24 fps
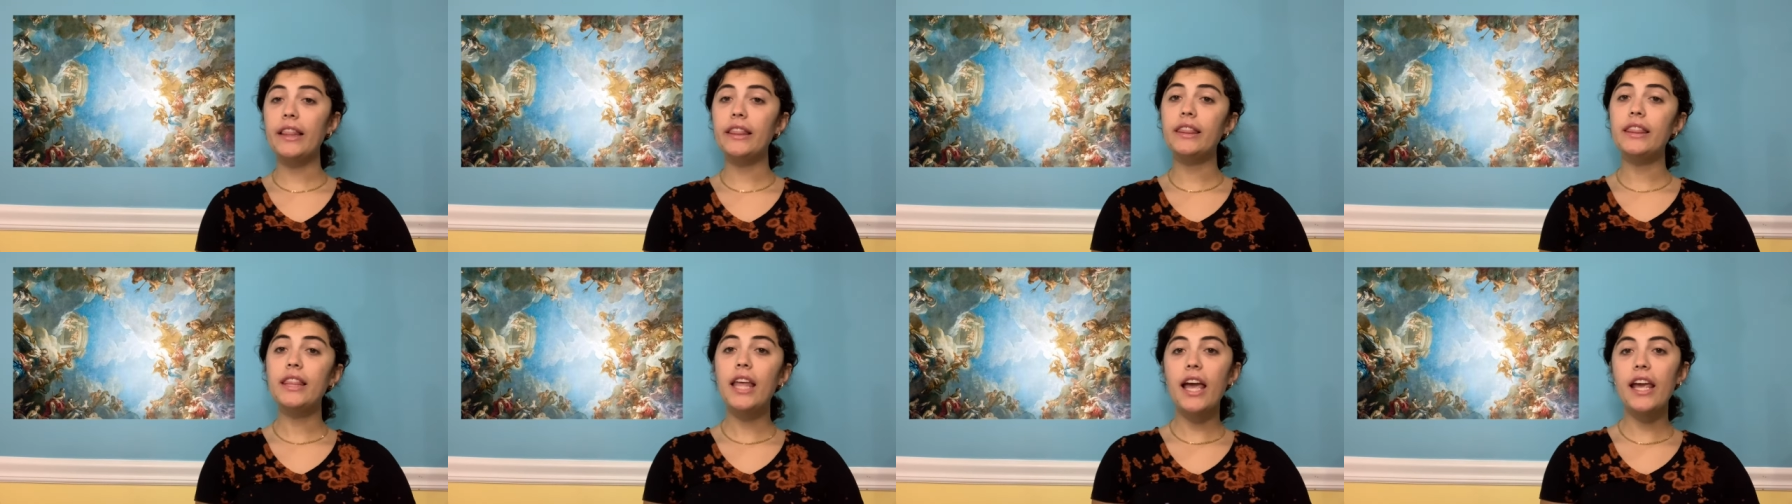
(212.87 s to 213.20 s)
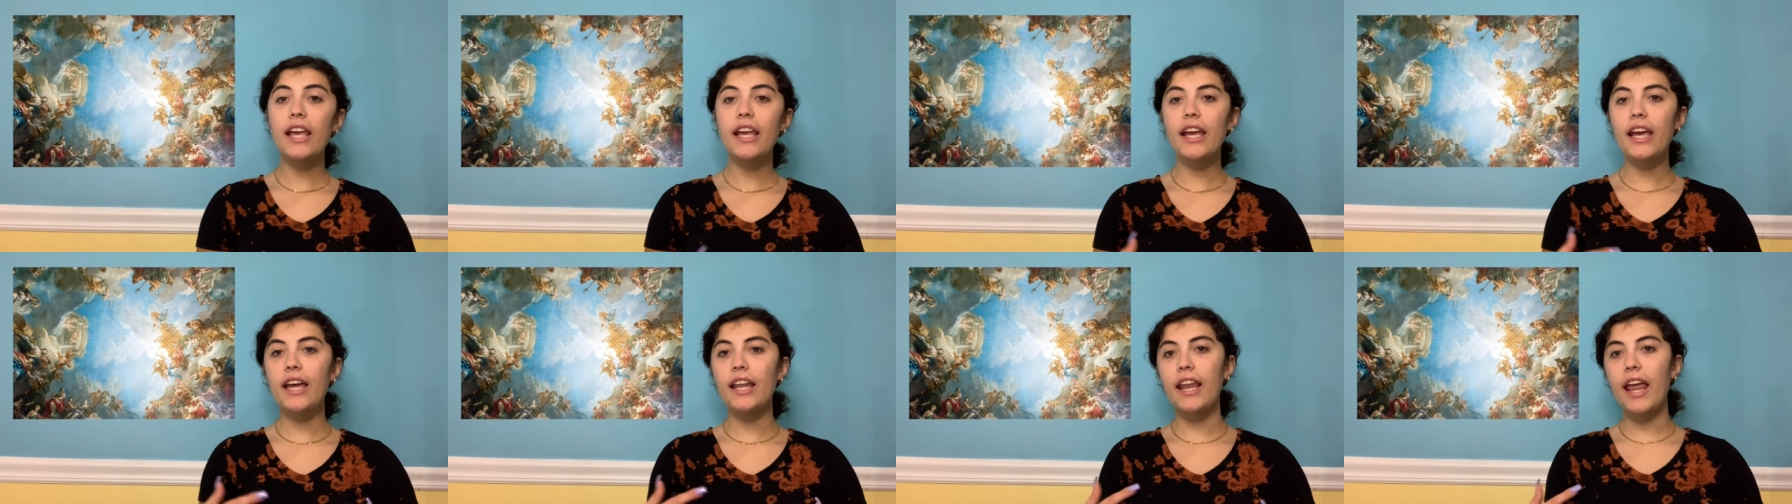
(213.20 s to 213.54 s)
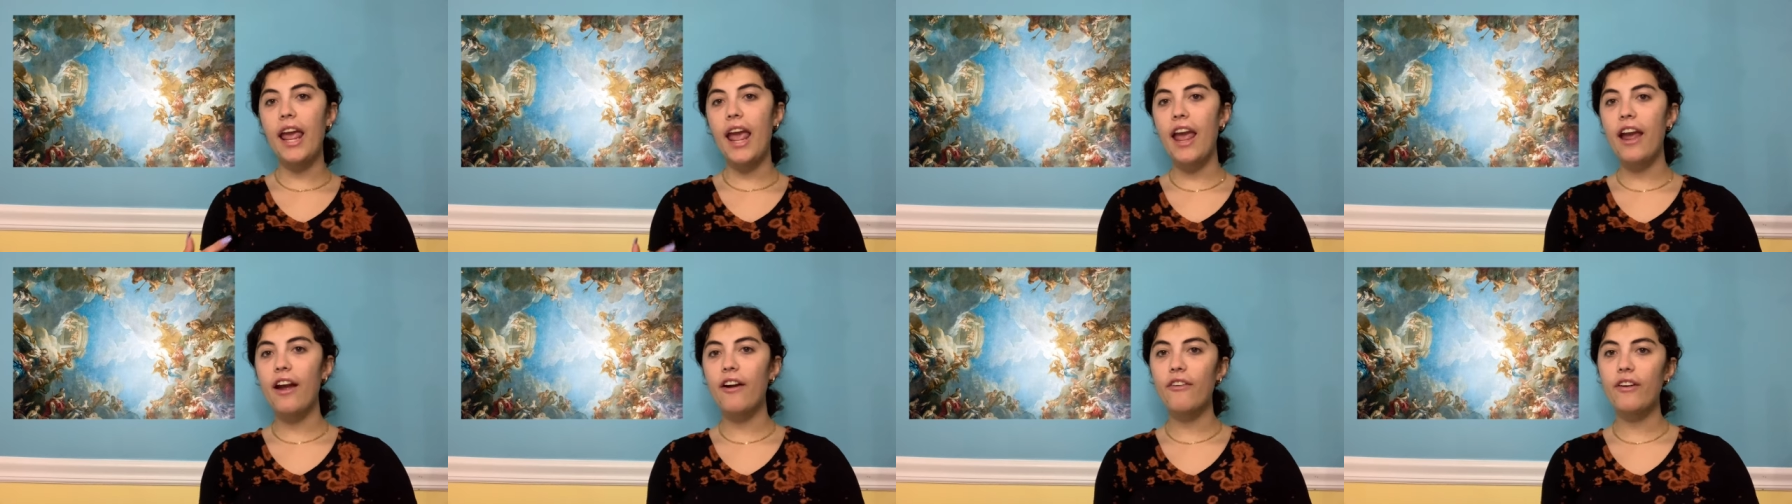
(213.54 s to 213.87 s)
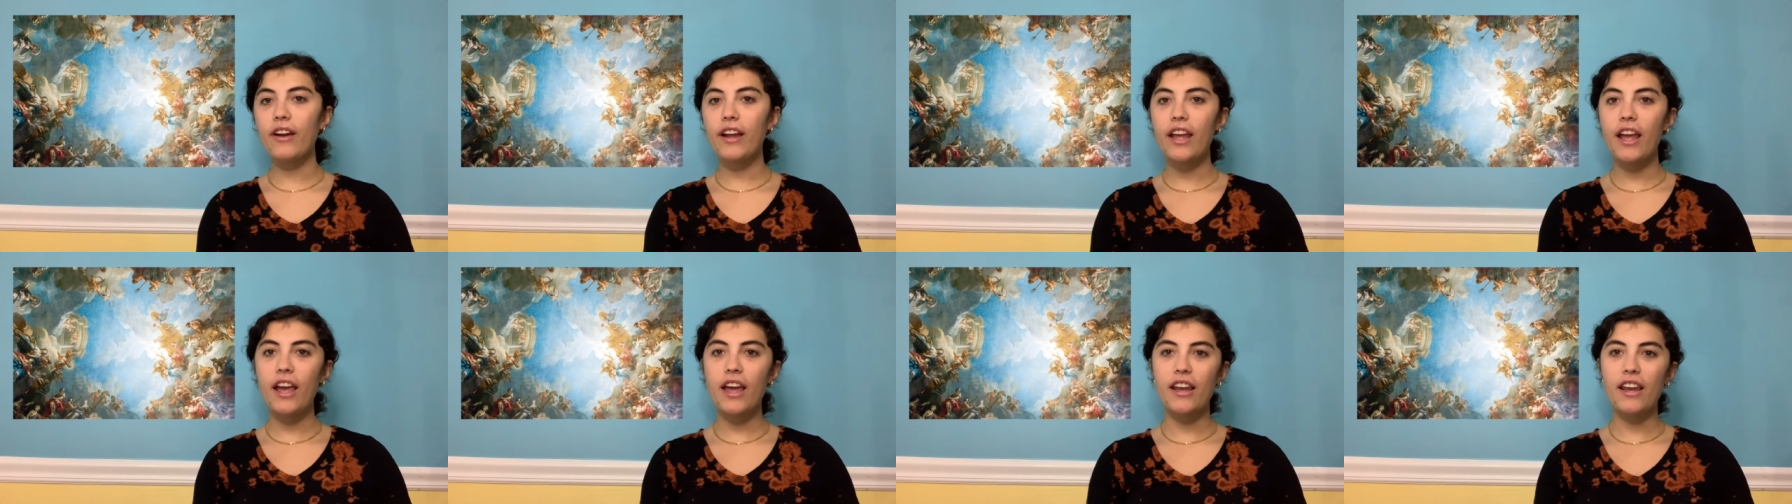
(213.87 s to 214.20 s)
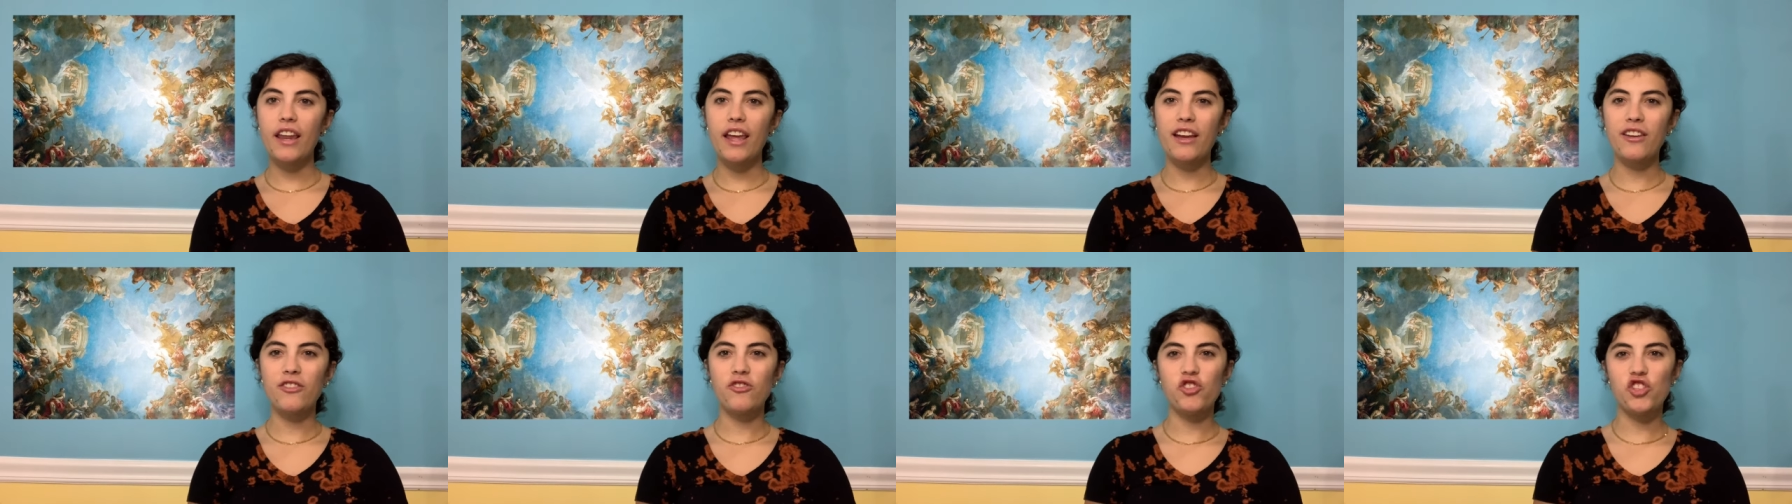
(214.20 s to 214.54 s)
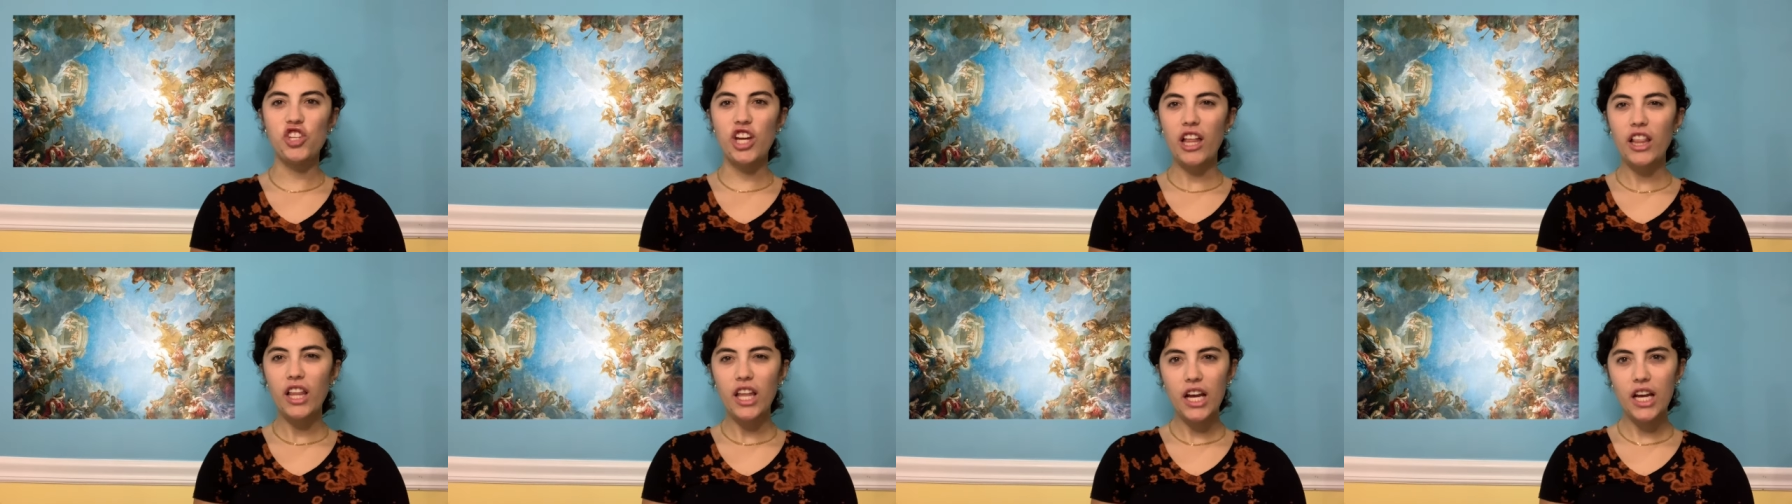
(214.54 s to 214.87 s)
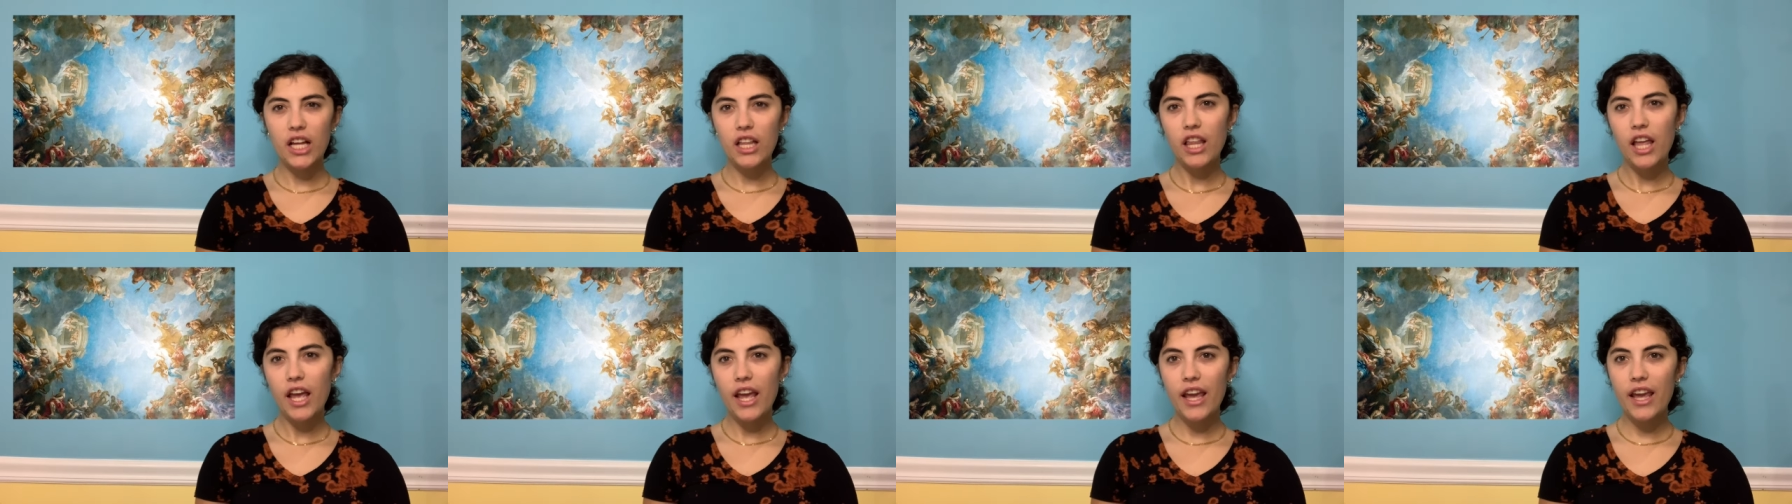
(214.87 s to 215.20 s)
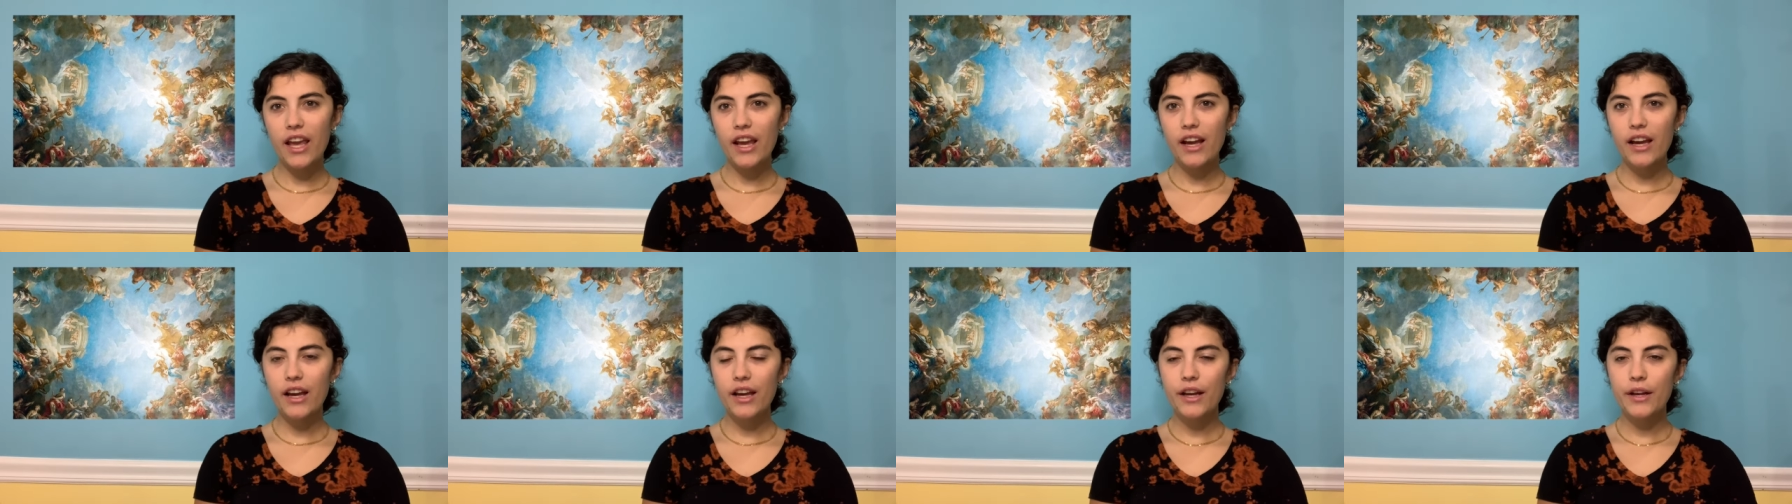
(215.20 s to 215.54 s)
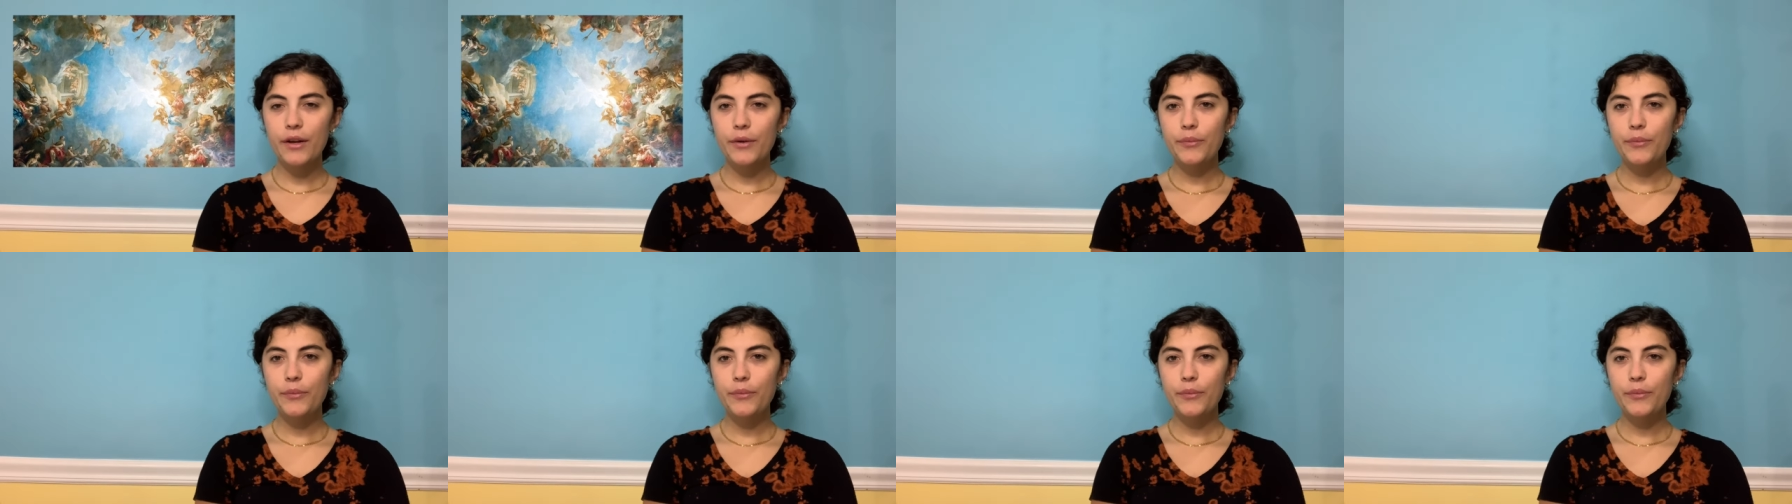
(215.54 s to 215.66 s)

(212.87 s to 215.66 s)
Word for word: light and airy and angelic like.